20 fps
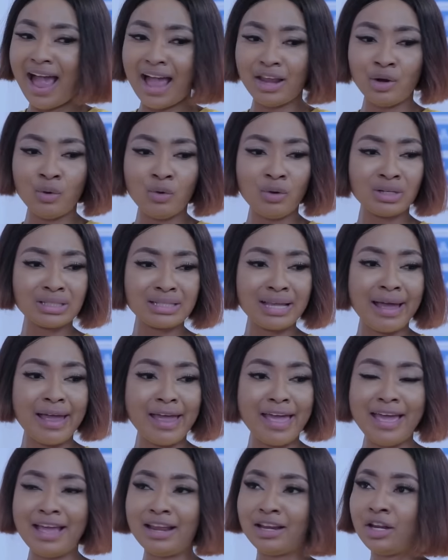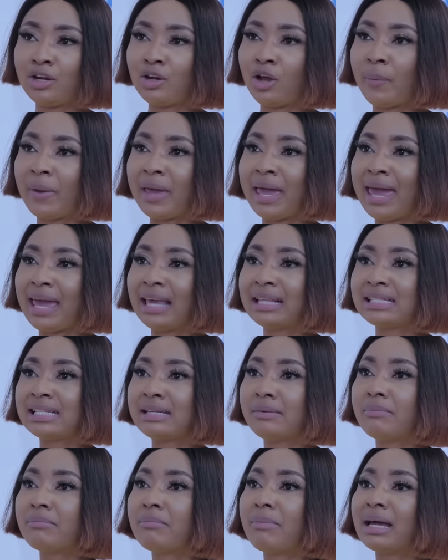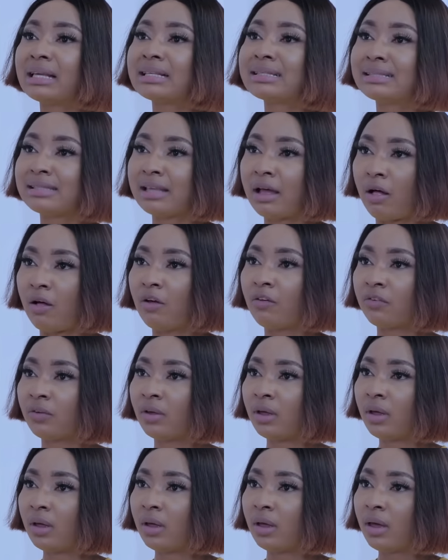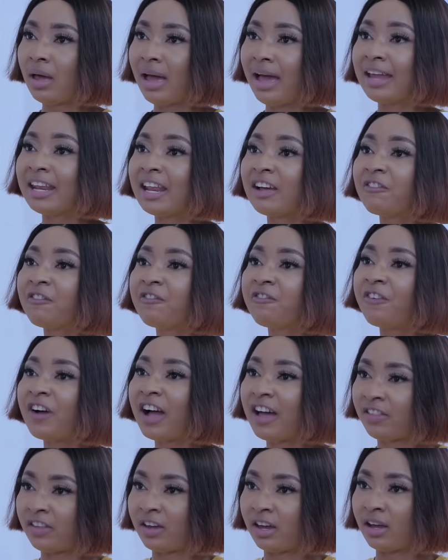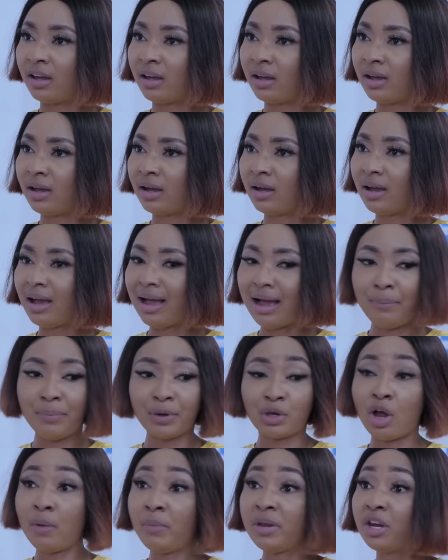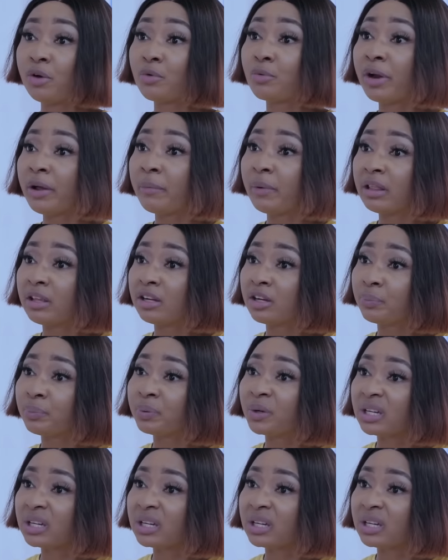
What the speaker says: I don't want her ending up hating myself and her father. I'm becoming a rebel in the